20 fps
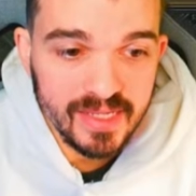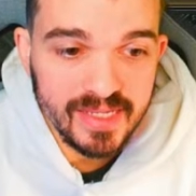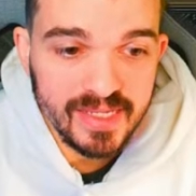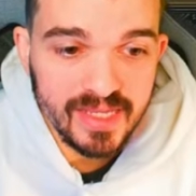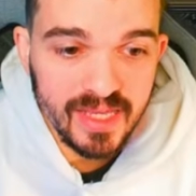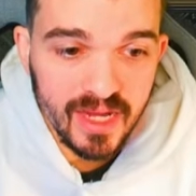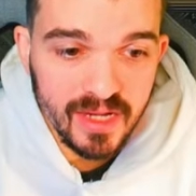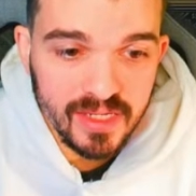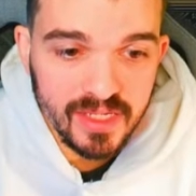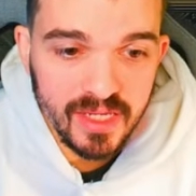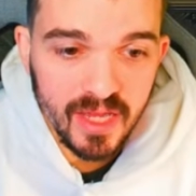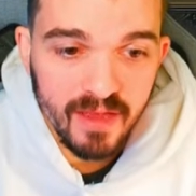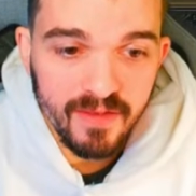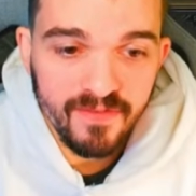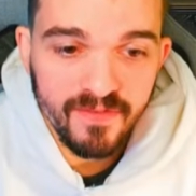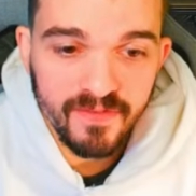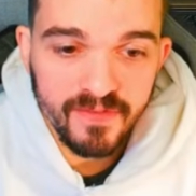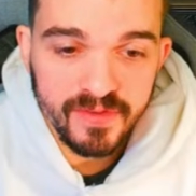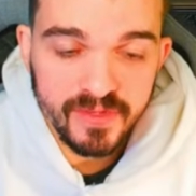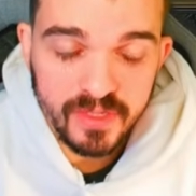the stack
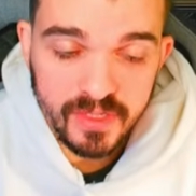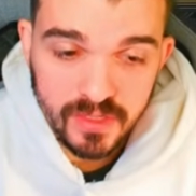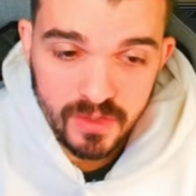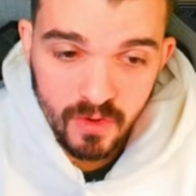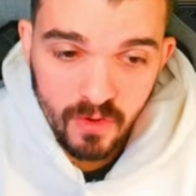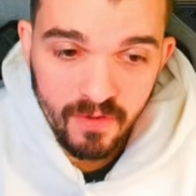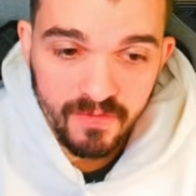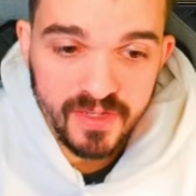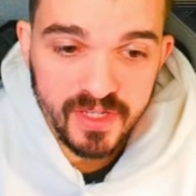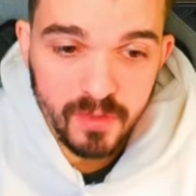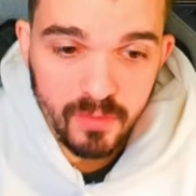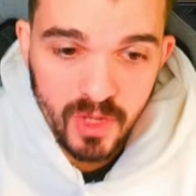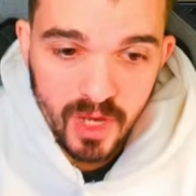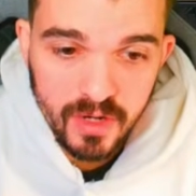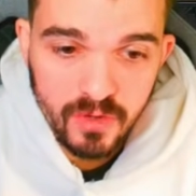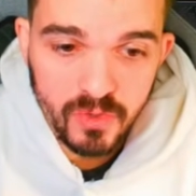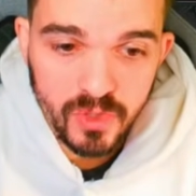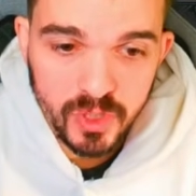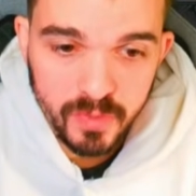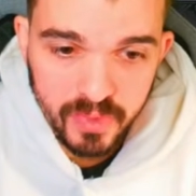size of
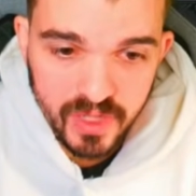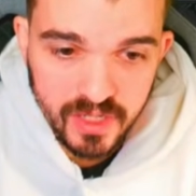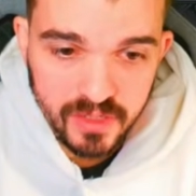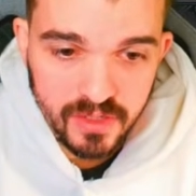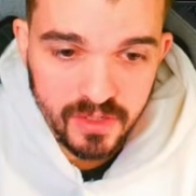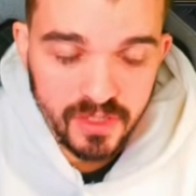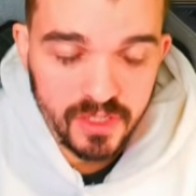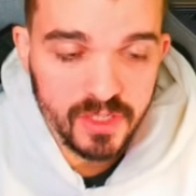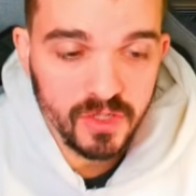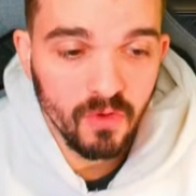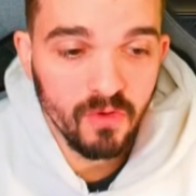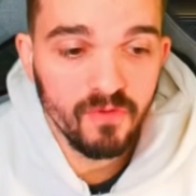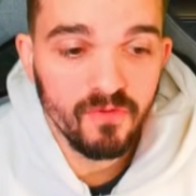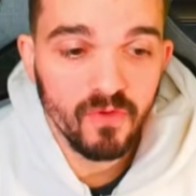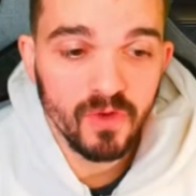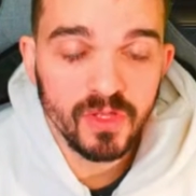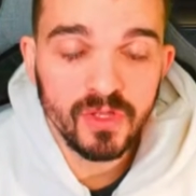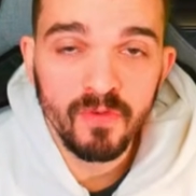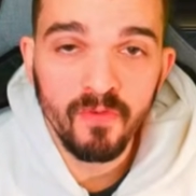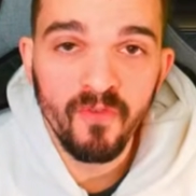simulacrum splitters. So if
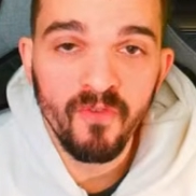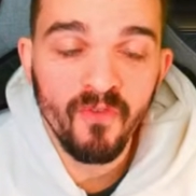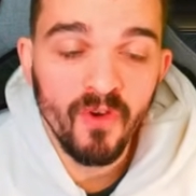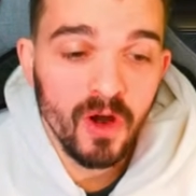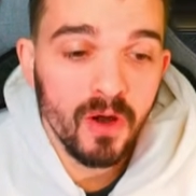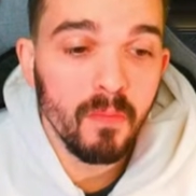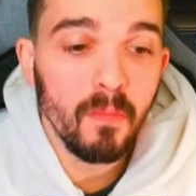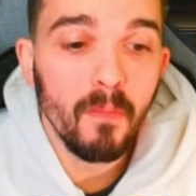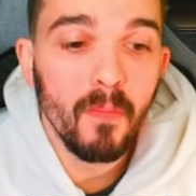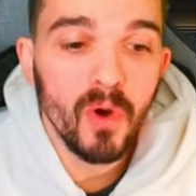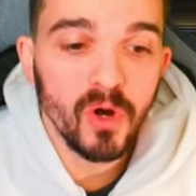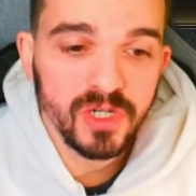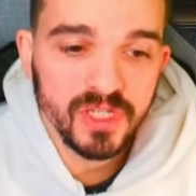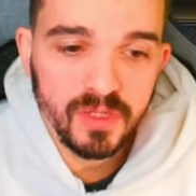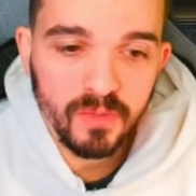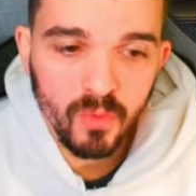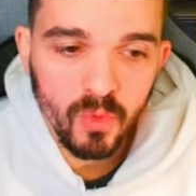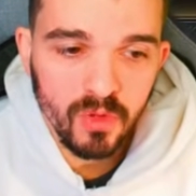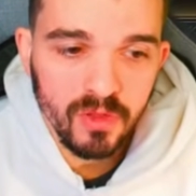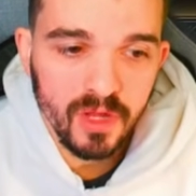you want to farm more
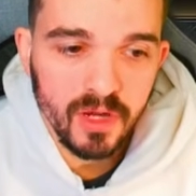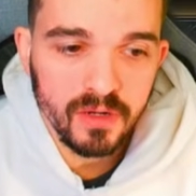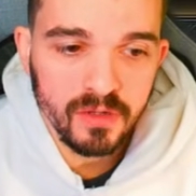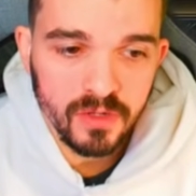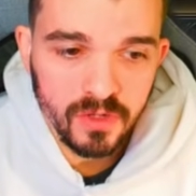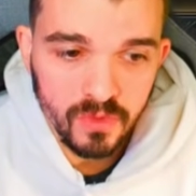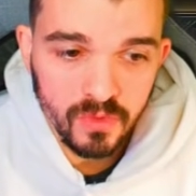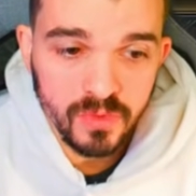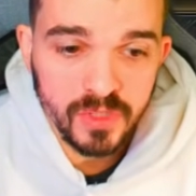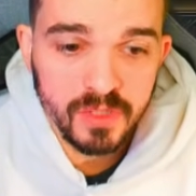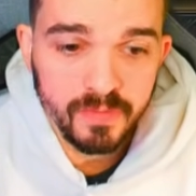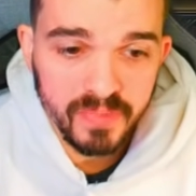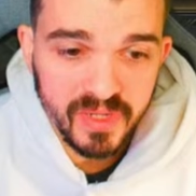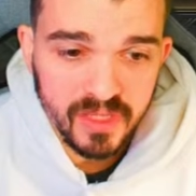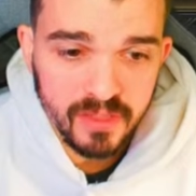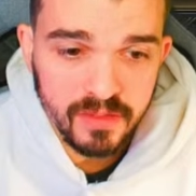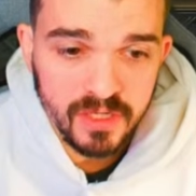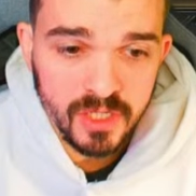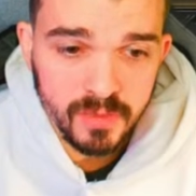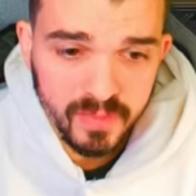simulacrum
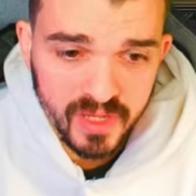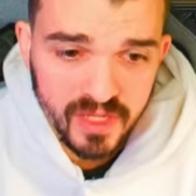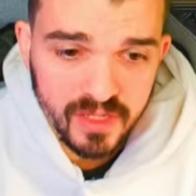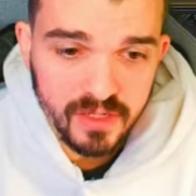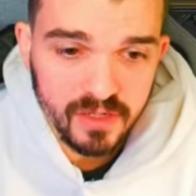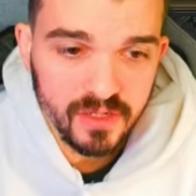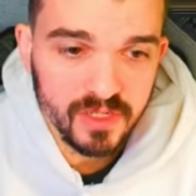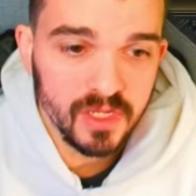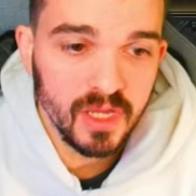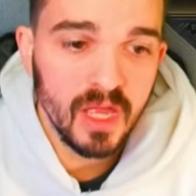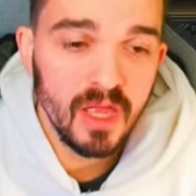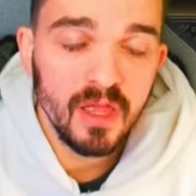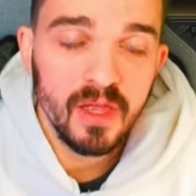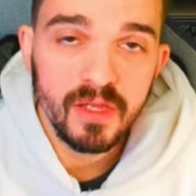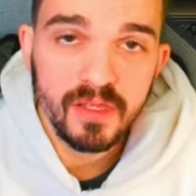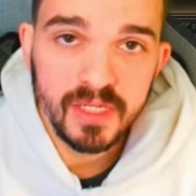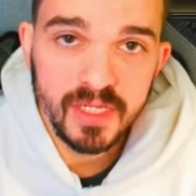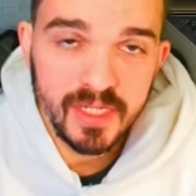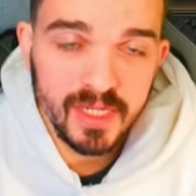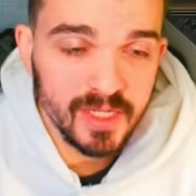splitters,
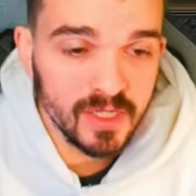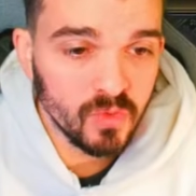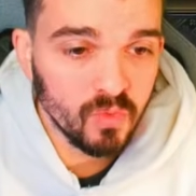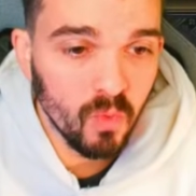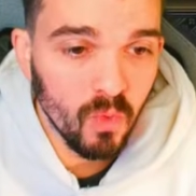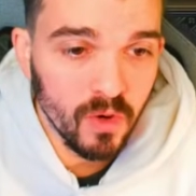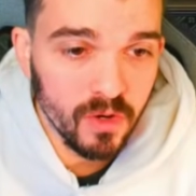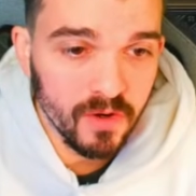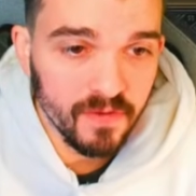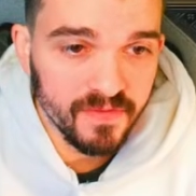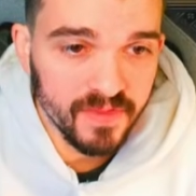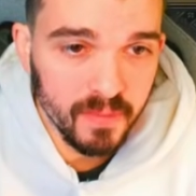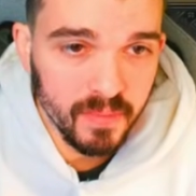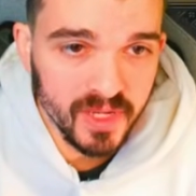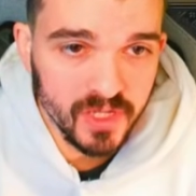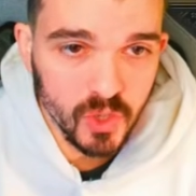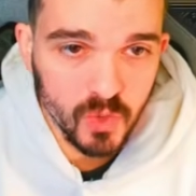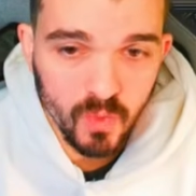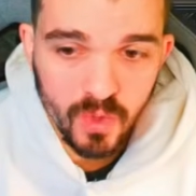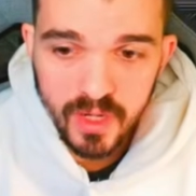this is one of the
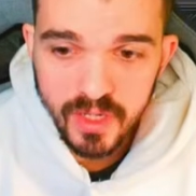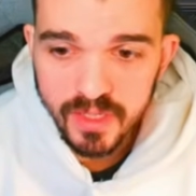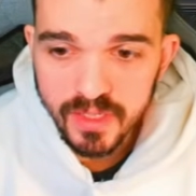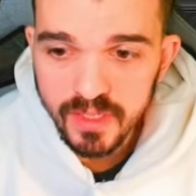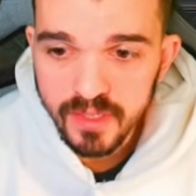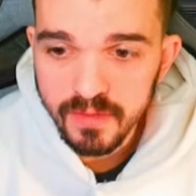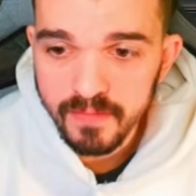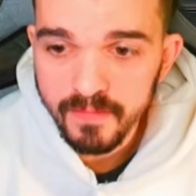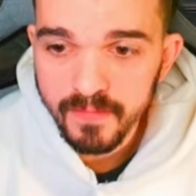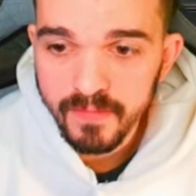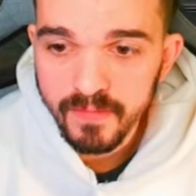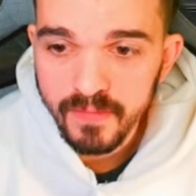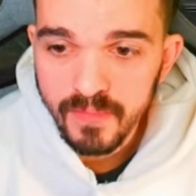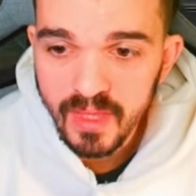best ways.